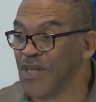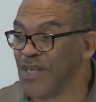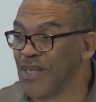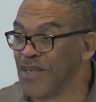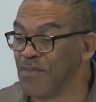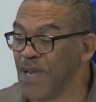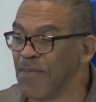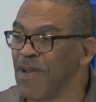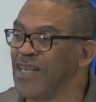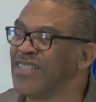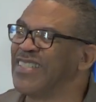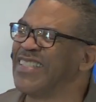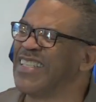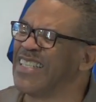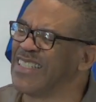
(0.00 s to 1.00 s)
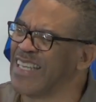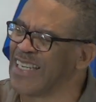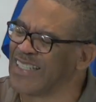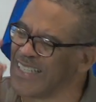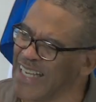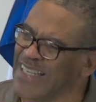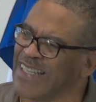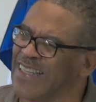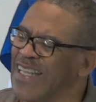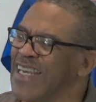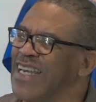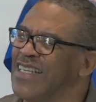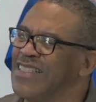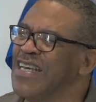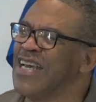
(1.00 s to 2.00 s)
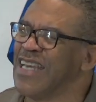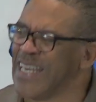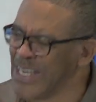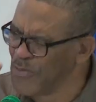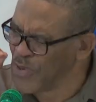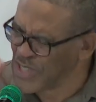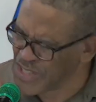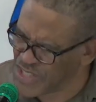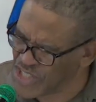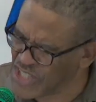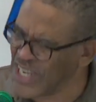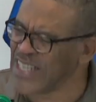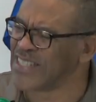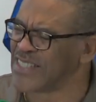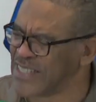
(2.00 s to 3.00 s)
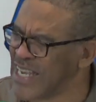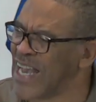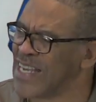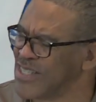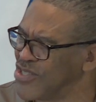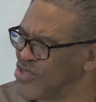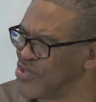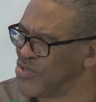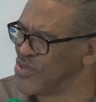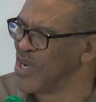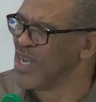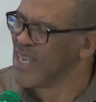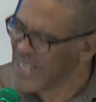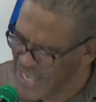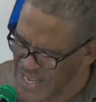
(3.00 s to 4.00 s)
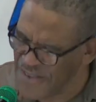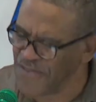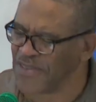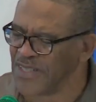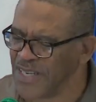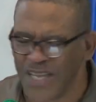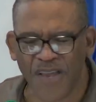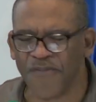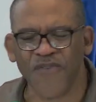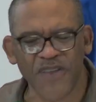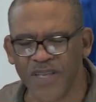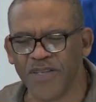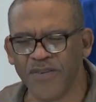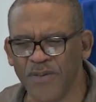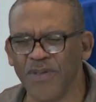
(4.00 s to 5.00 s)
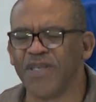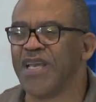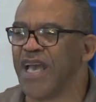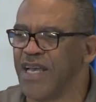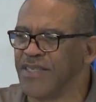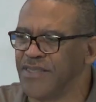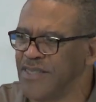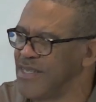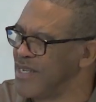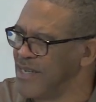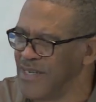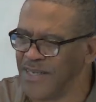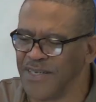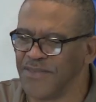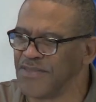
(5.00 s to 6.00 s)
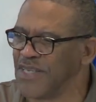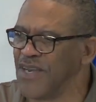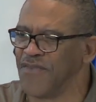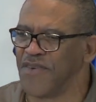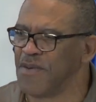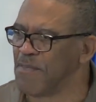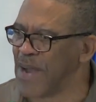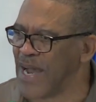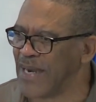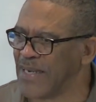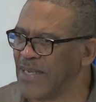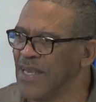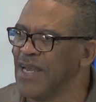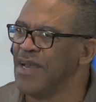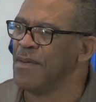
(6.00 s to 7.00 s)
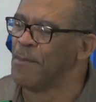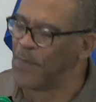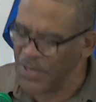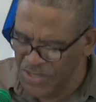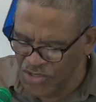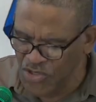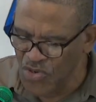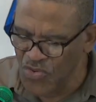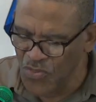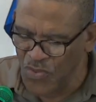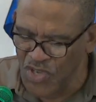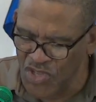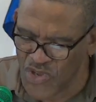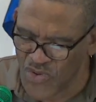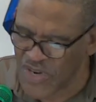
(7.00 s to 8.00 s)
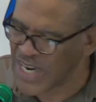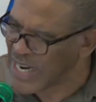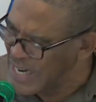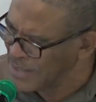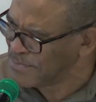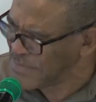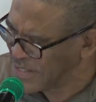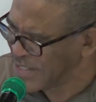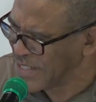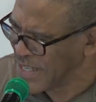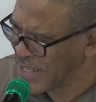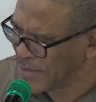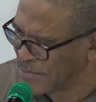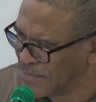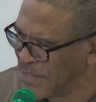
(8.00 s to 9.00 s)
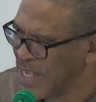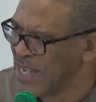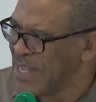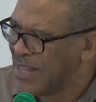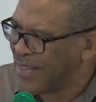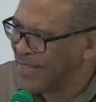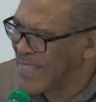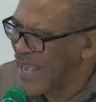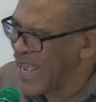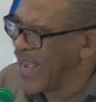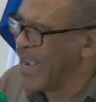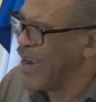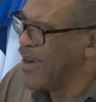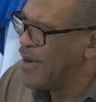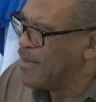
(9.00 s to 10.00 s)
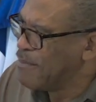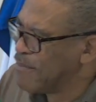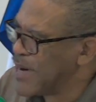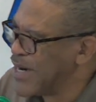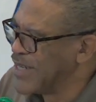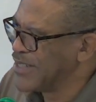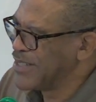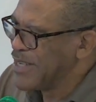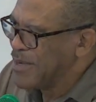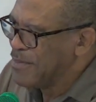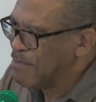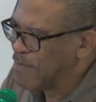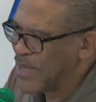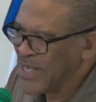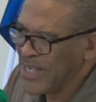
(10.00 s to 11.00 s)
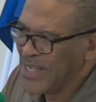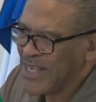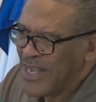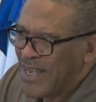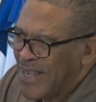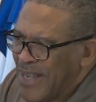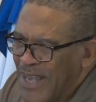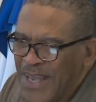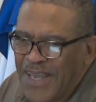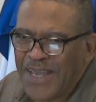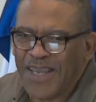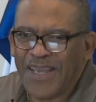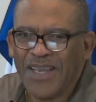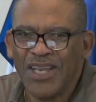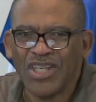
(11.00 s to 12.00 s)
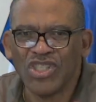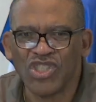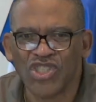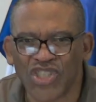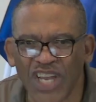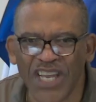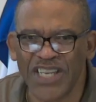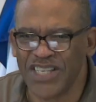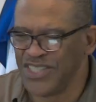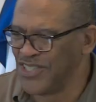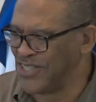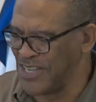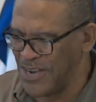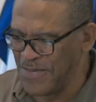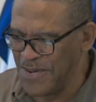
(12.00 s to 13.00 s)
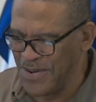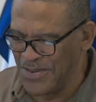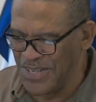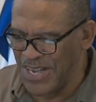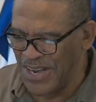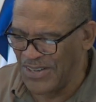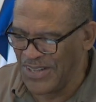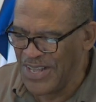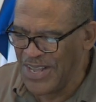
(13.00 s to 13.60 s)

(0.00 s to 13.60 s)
Amen. And still another thing is he will chastise you even if he do. Yes, he loves everybody. But you, when you come to him, there must be a change. Come on, y'all.